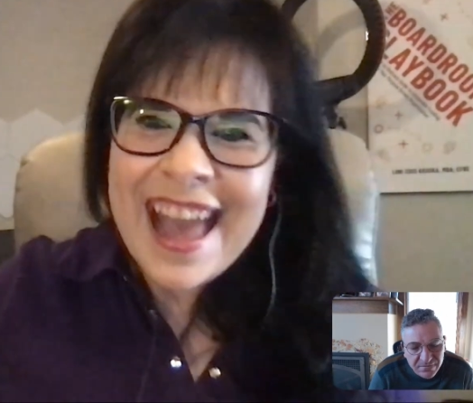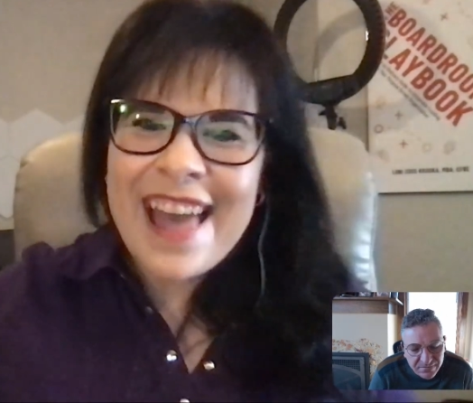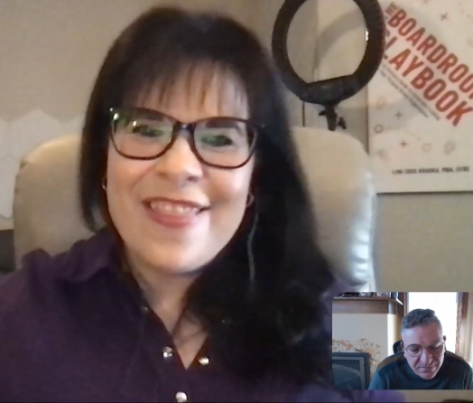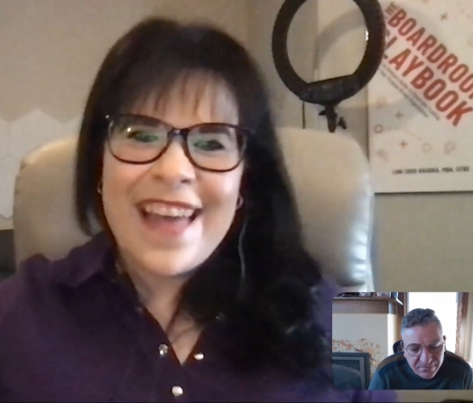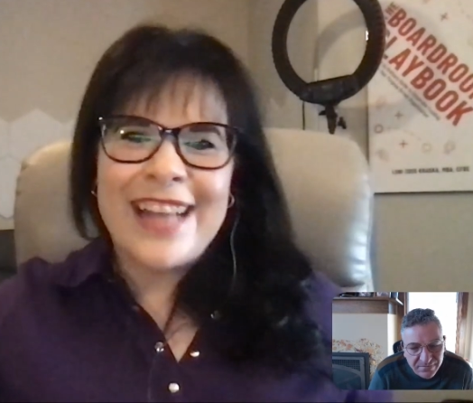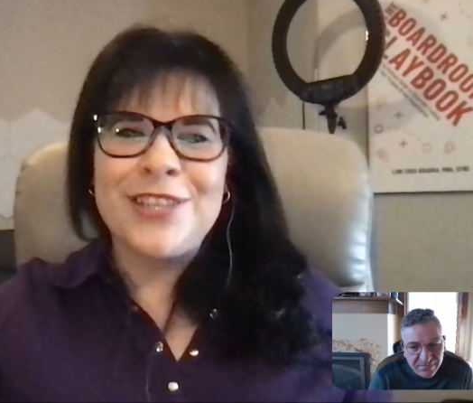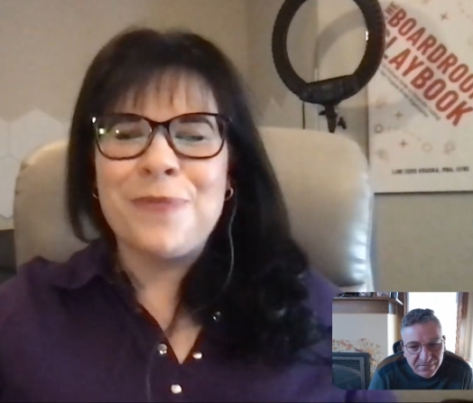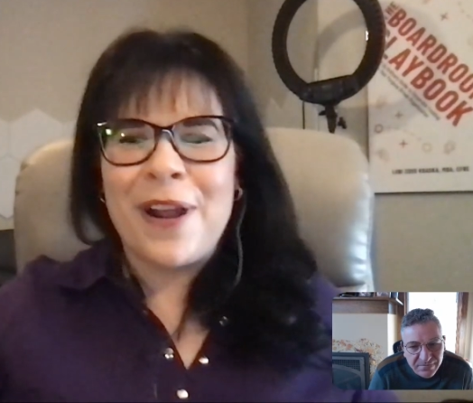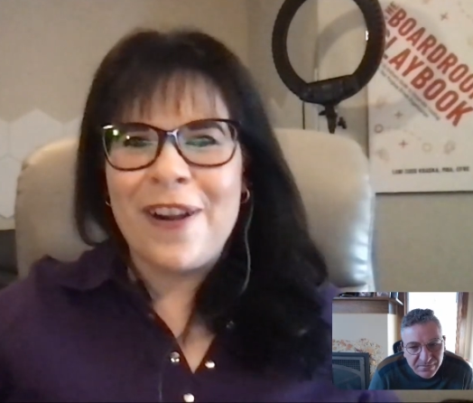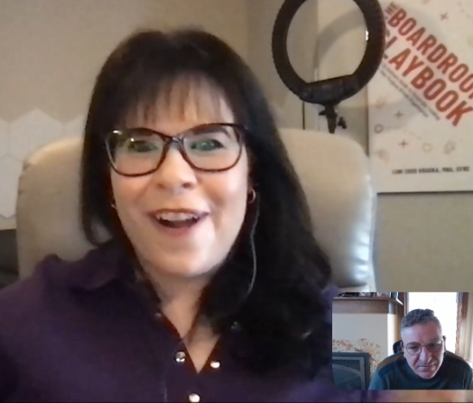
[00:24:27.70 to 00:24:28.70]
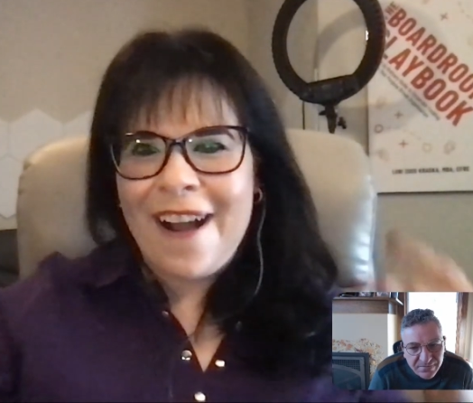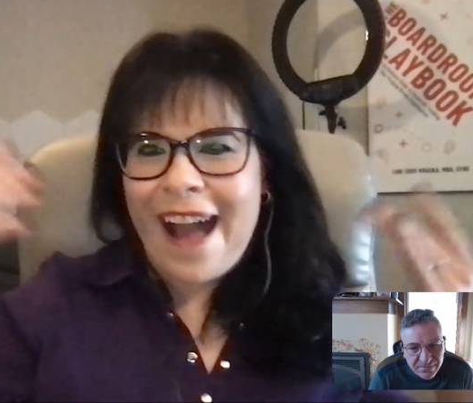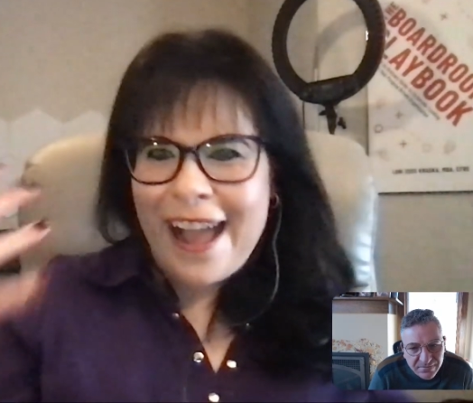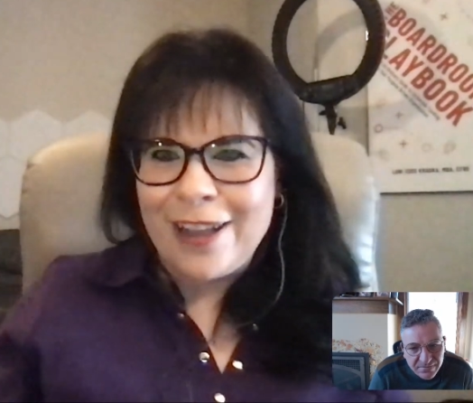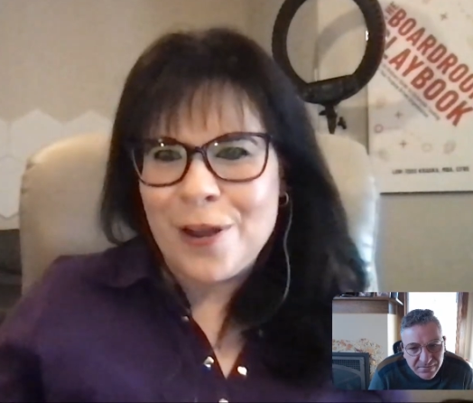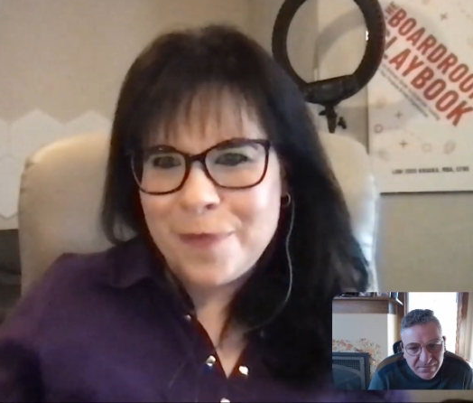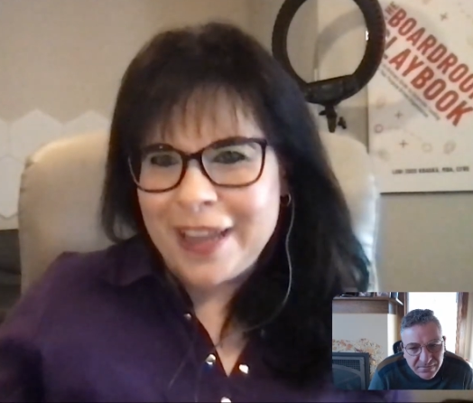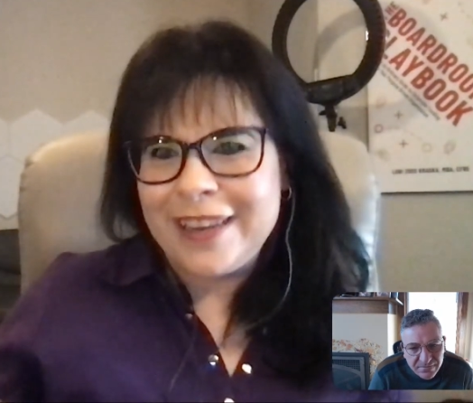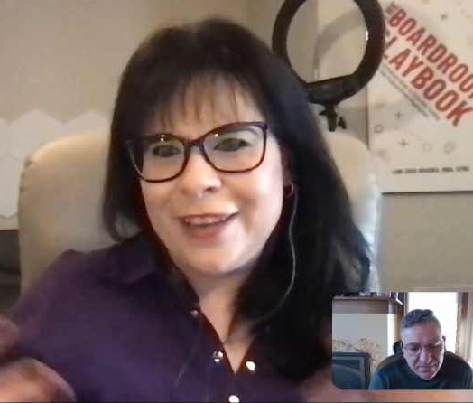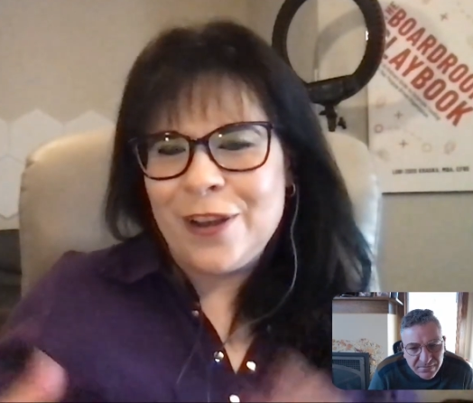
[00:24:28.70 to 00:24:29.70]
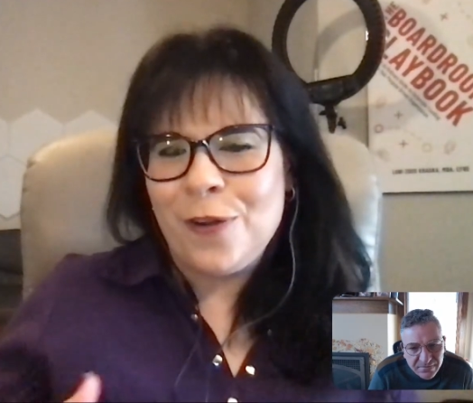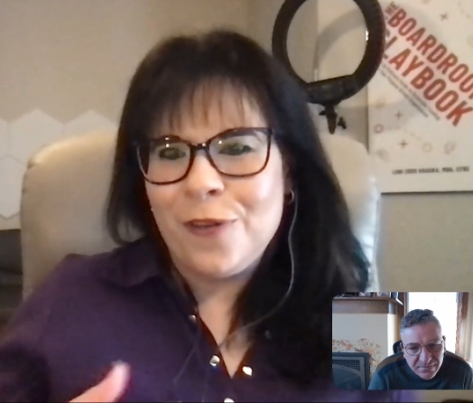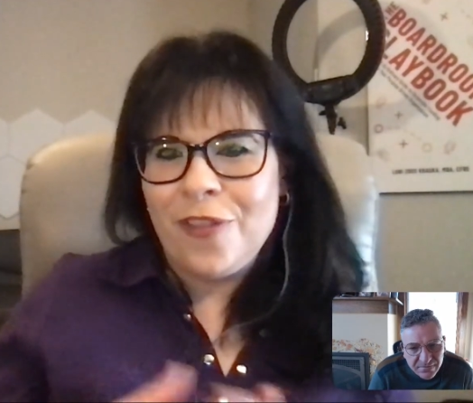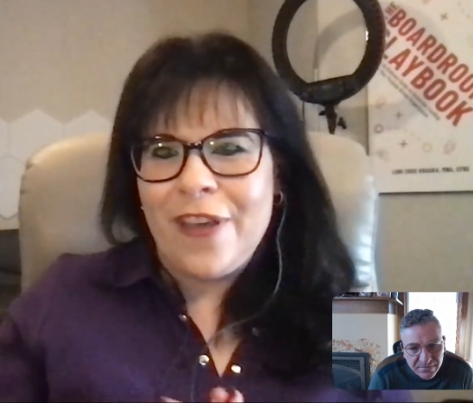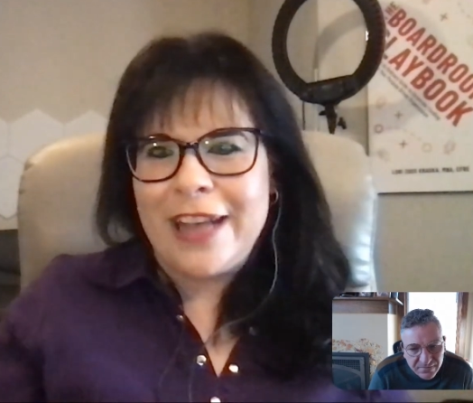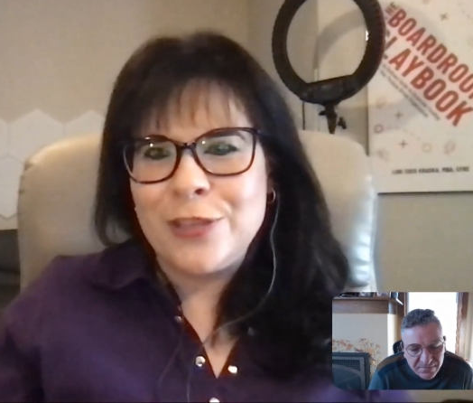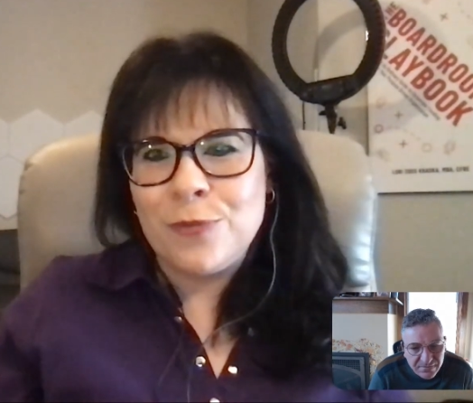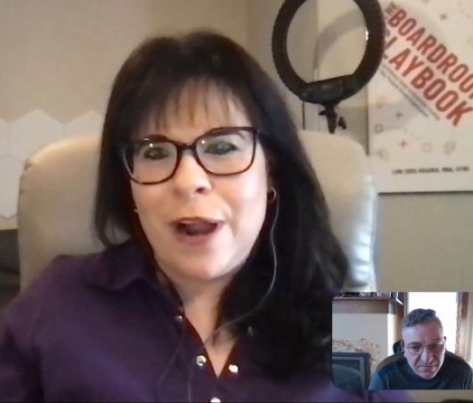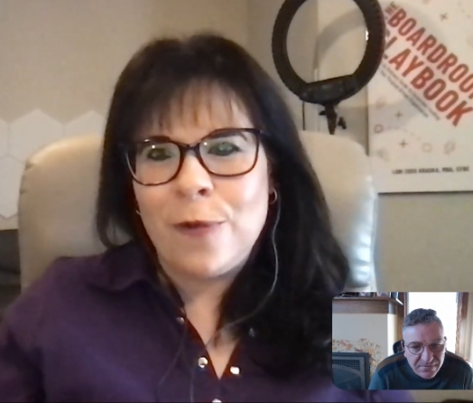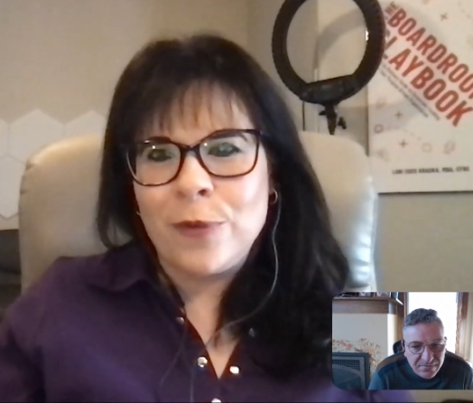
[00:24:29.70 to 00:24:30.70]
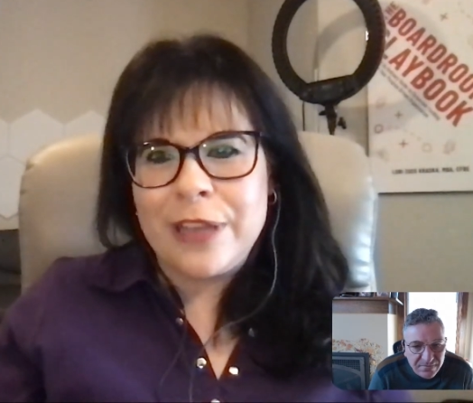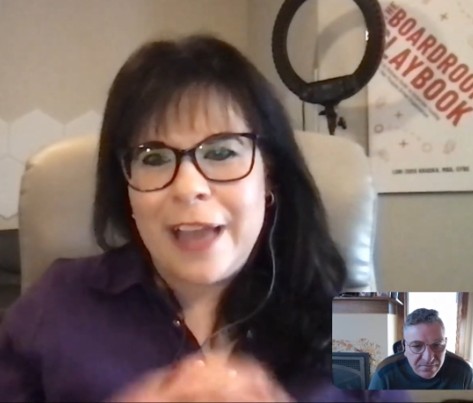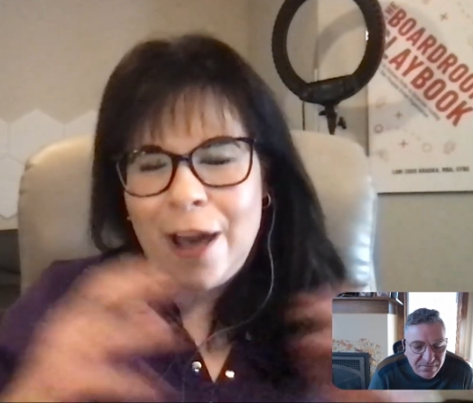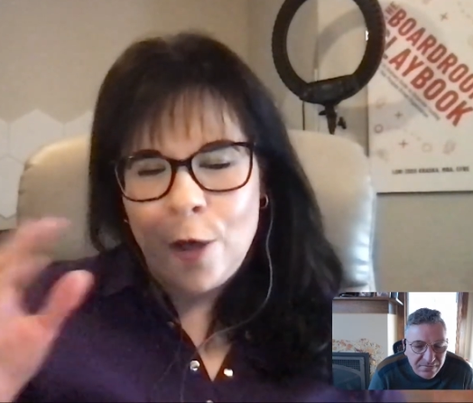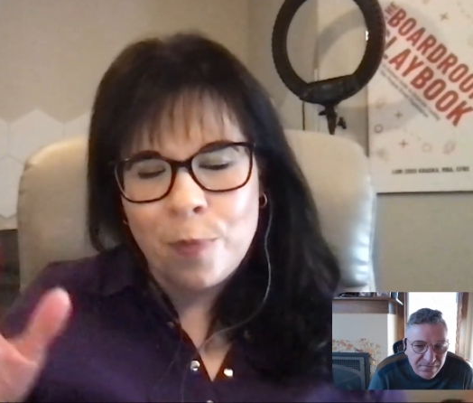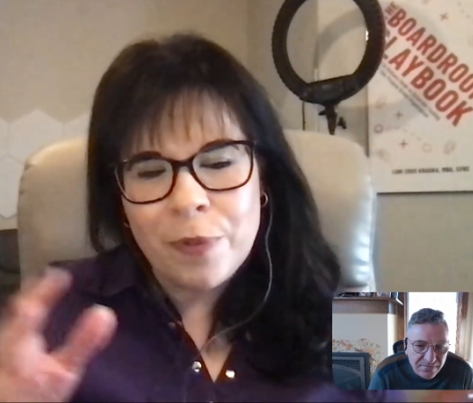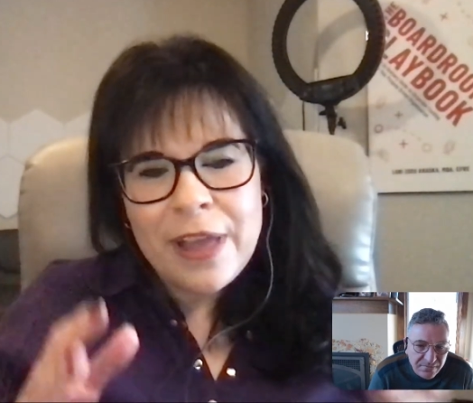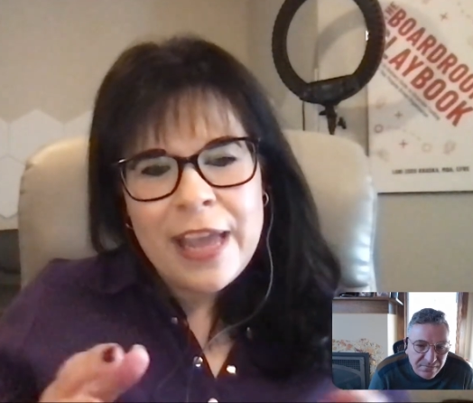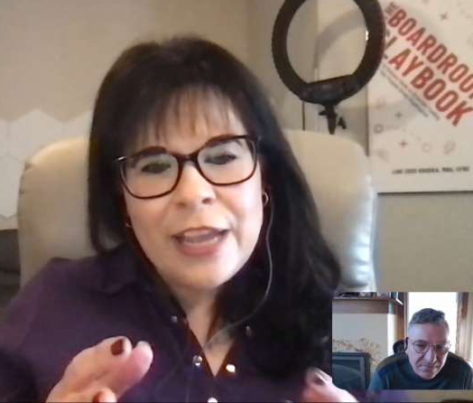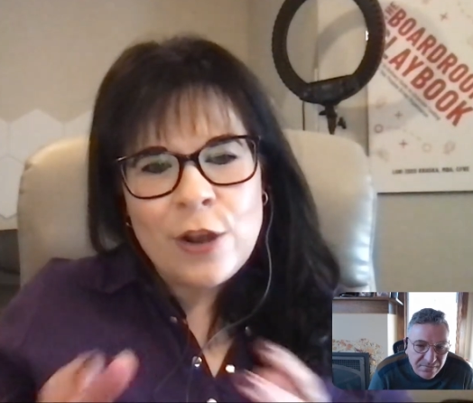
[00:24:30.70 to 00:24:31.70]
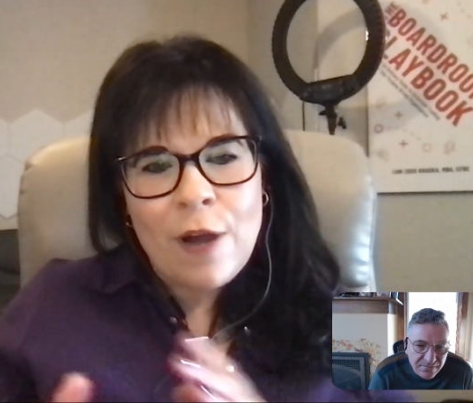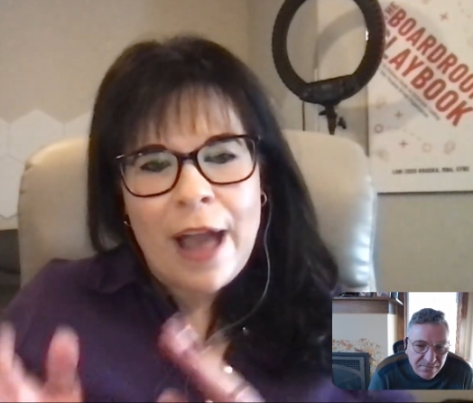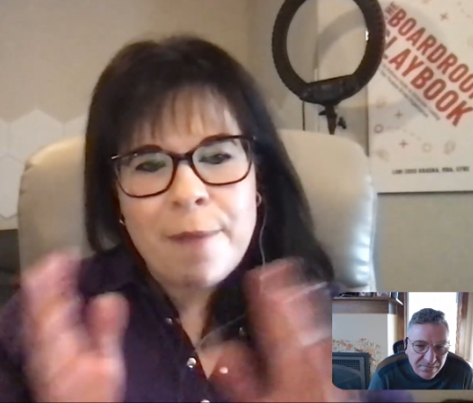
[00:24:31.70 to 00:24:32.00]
Speaker 1: and that's mm. where I come in, you know, that's where I really help. You know, I